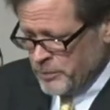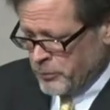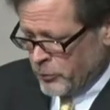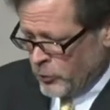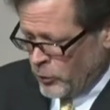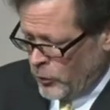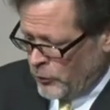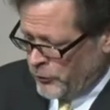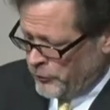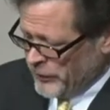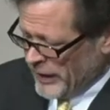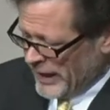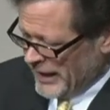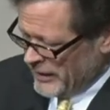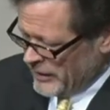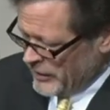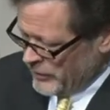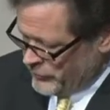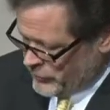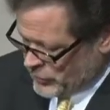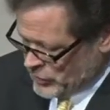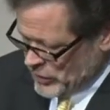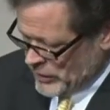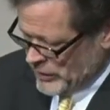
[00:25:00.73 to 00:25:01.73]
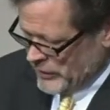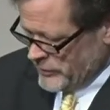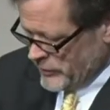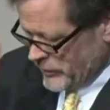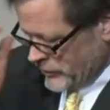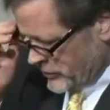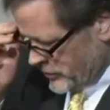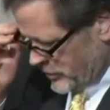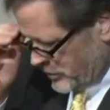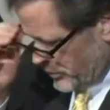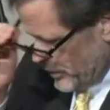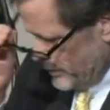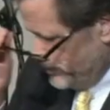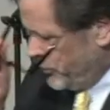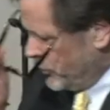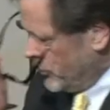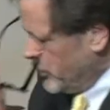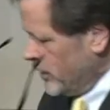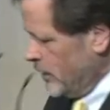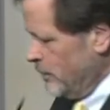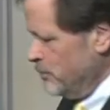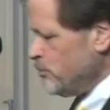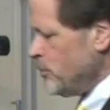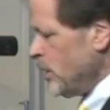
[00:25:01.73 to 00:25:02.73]
profile of Jesus. Let me
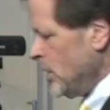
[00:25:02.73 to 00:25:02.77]
put it in